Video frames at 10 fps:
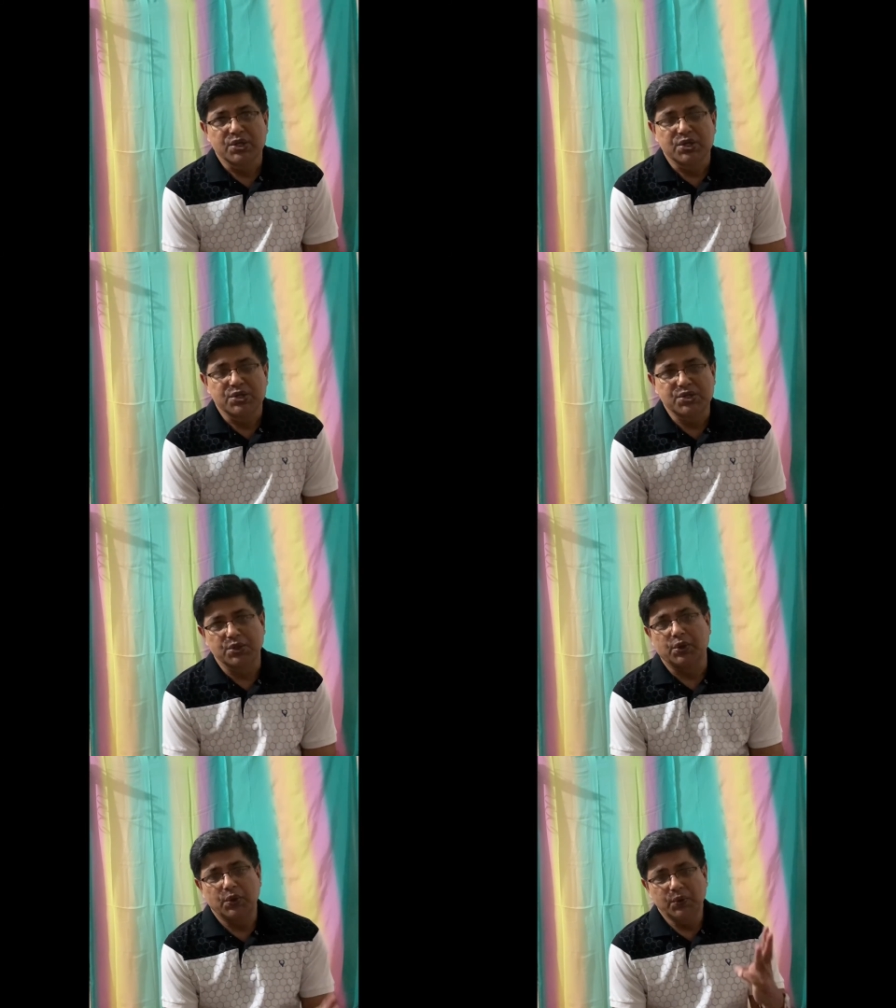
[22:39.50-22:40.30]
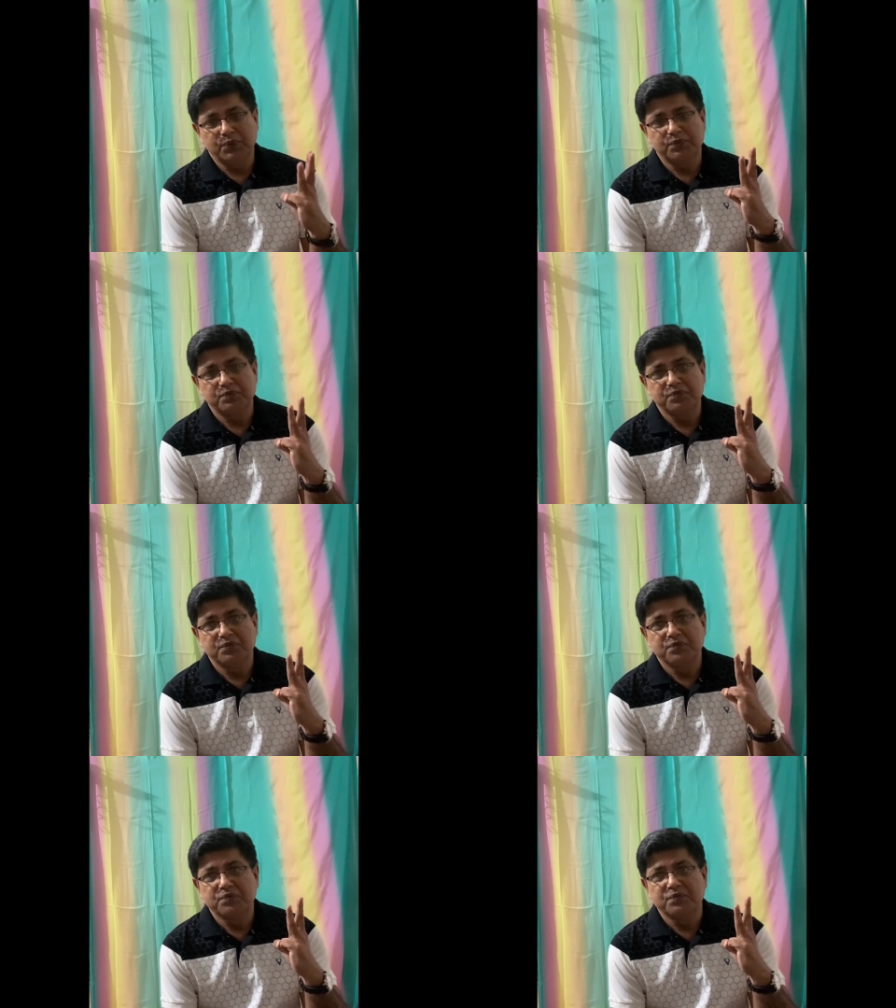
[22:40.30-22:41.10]
So
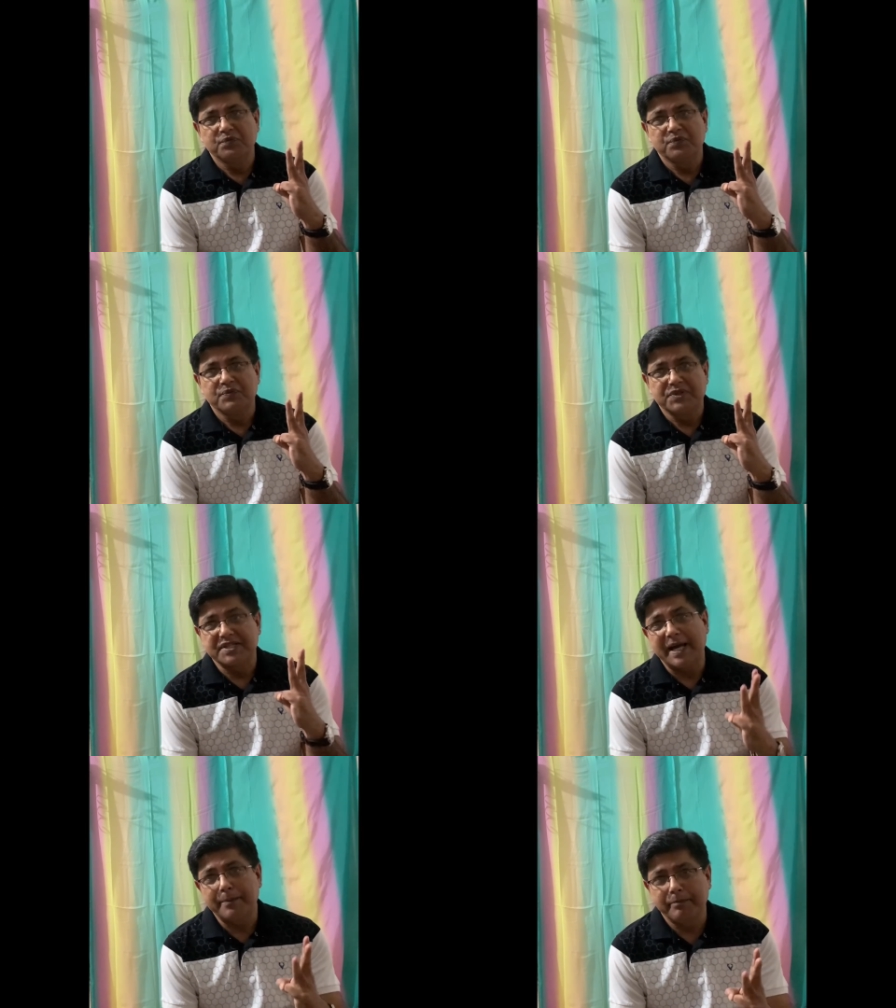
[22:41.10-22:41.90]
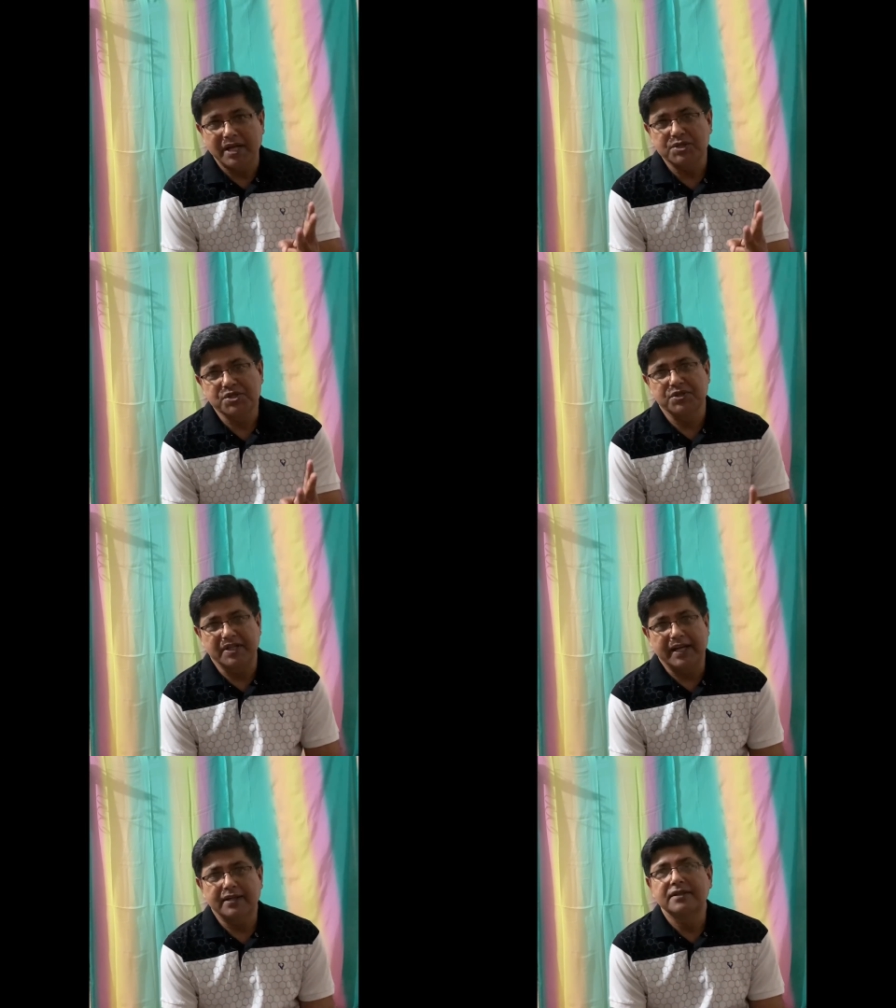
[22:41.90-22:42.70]
Sam mentioned
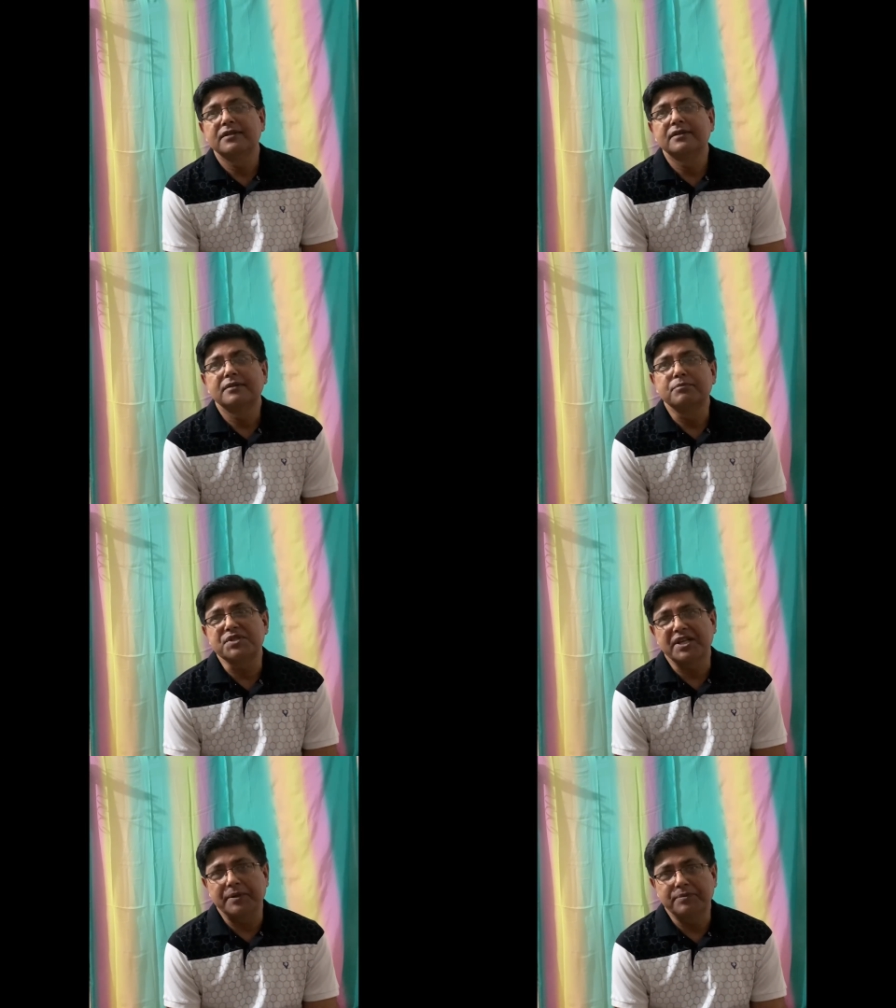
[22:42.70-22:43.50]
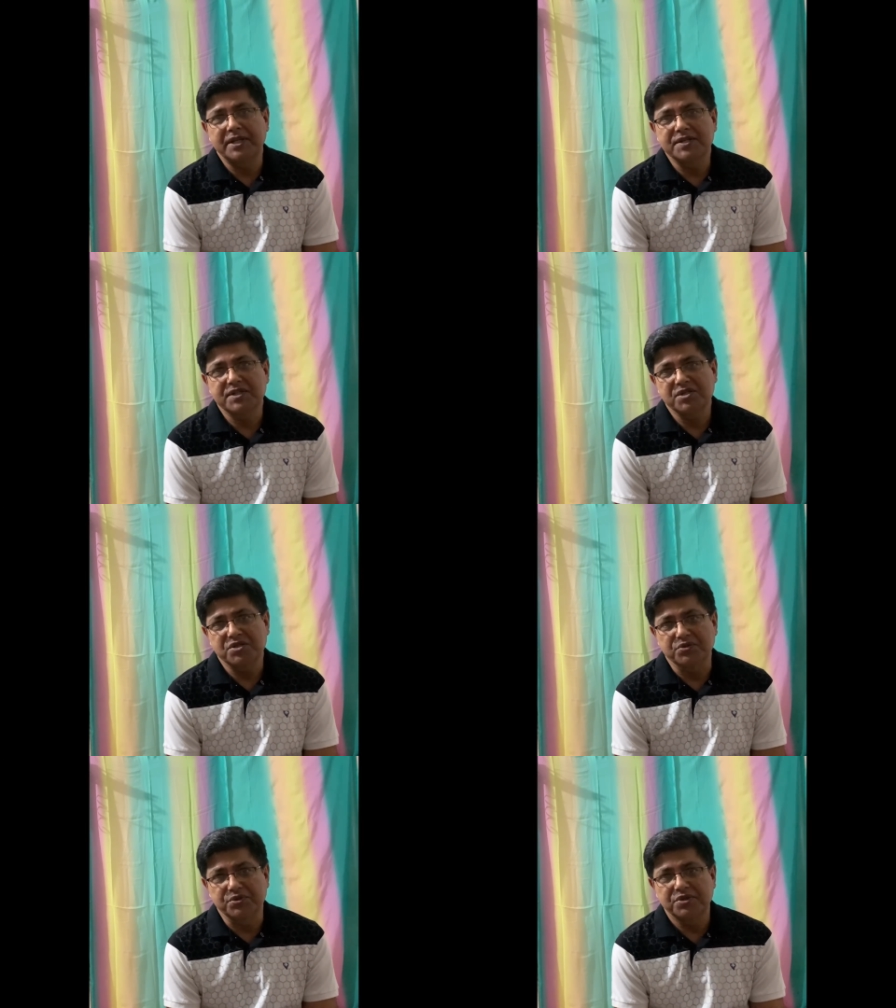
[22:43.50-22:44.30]
that Mr. Ebenezer
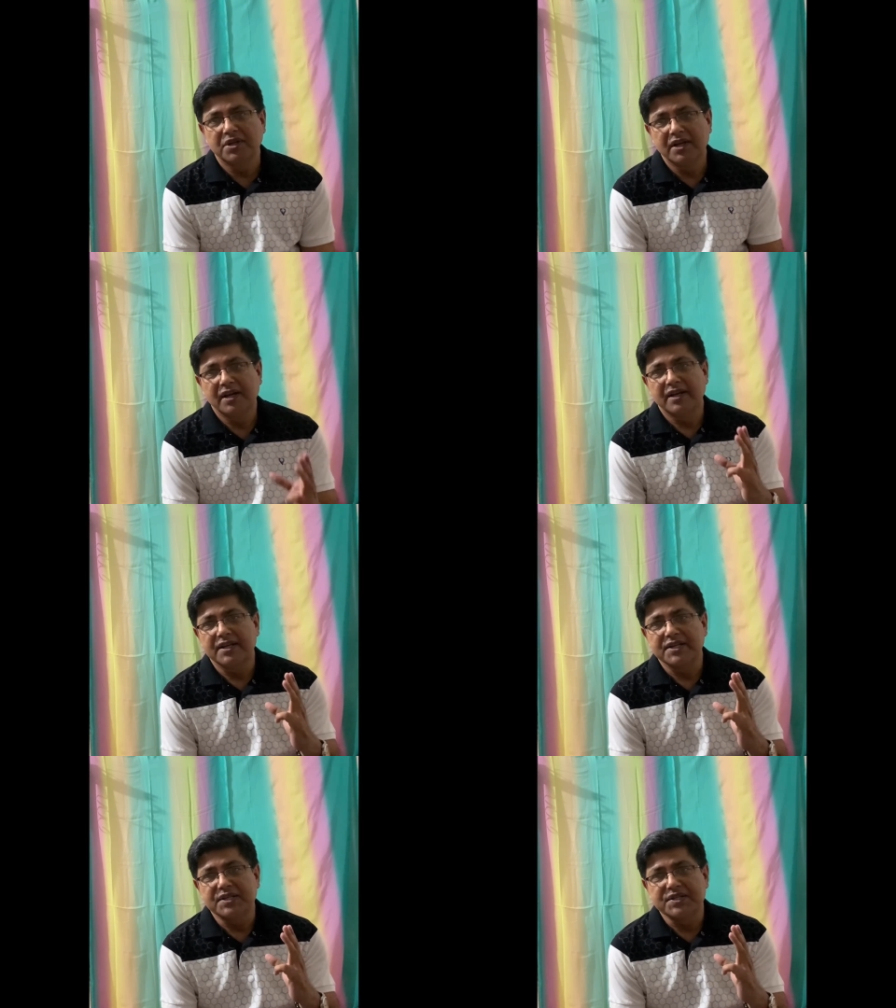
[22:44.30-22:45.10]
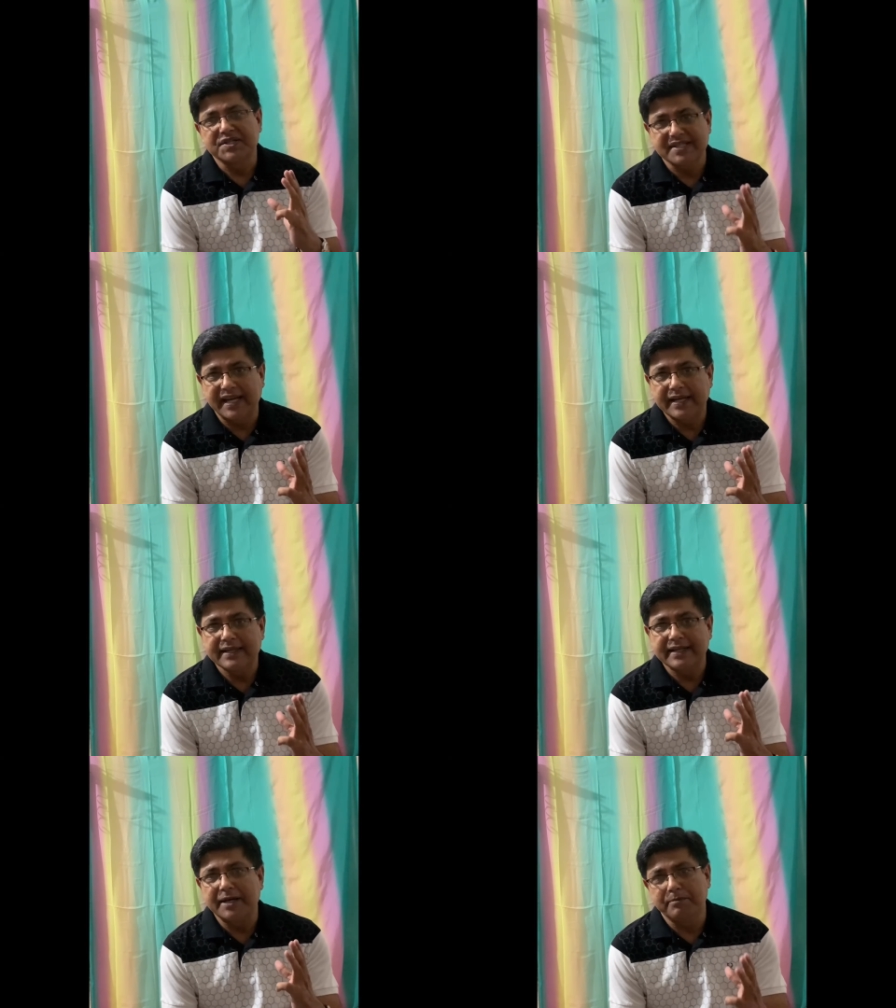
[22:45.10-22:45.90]
should send
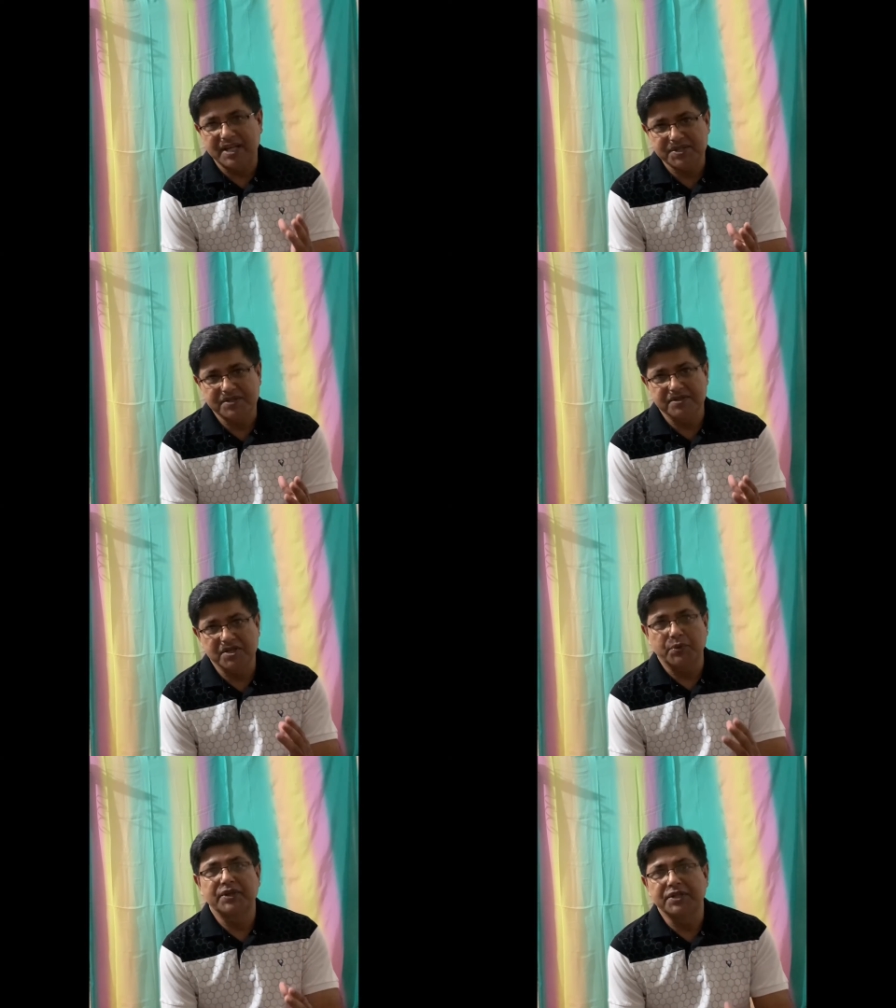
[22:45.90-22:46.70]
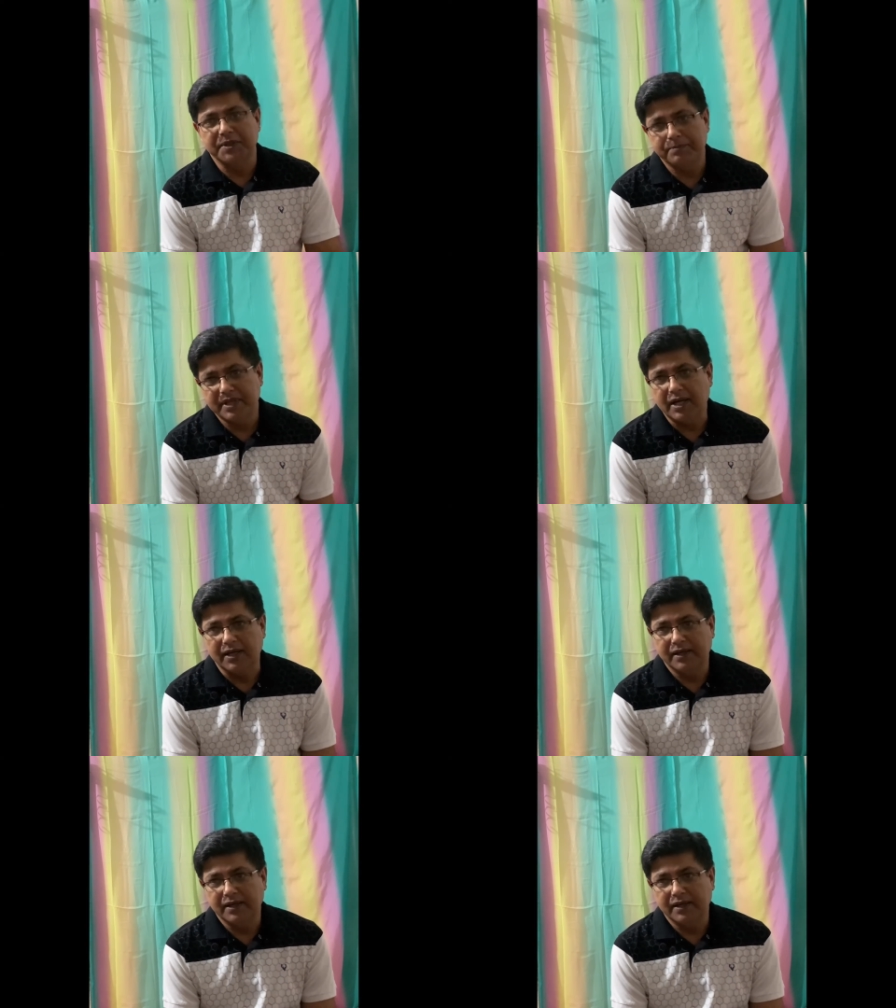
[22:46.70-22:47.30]
a messenger with the reply.